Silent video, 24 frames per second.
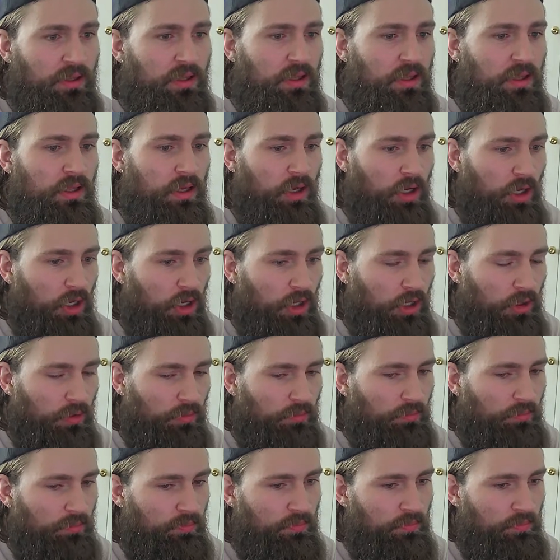
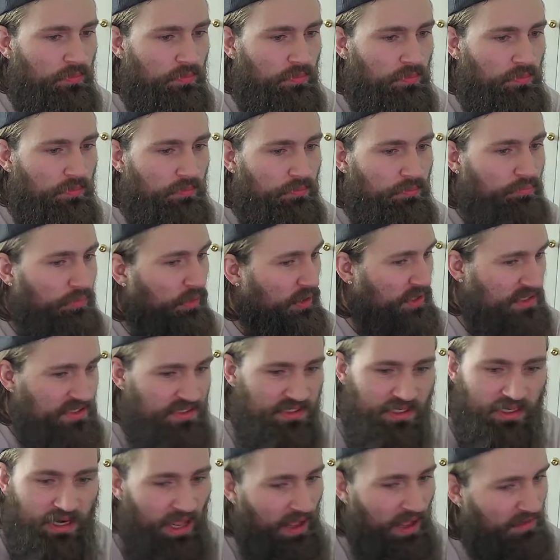But he's
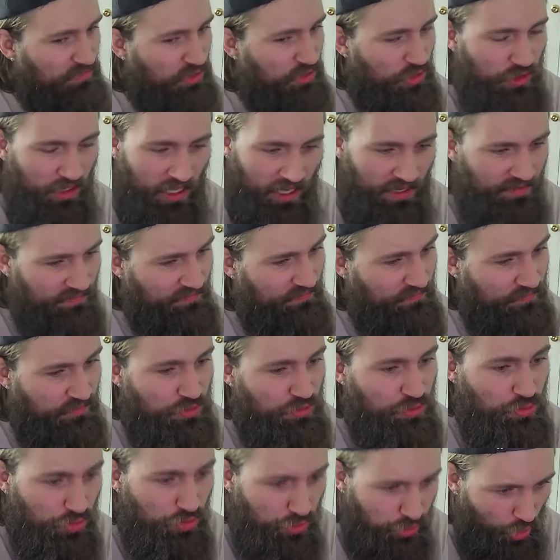going to have
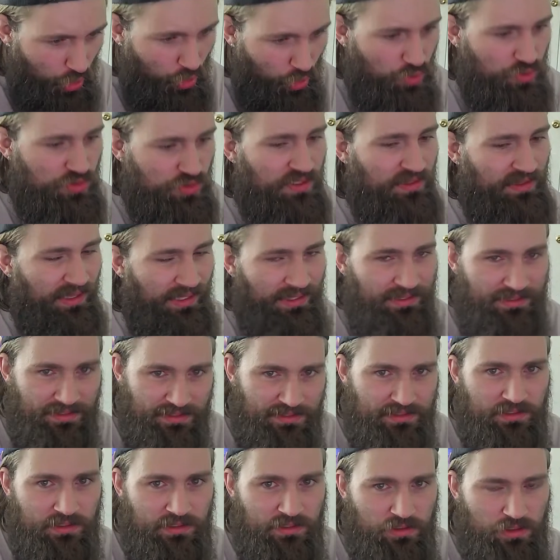to close that
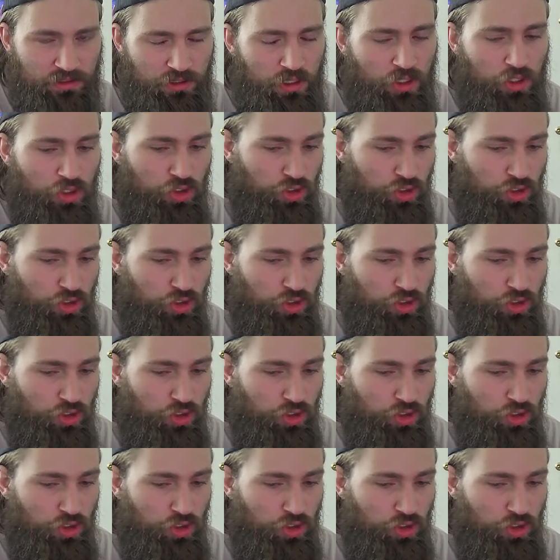distance.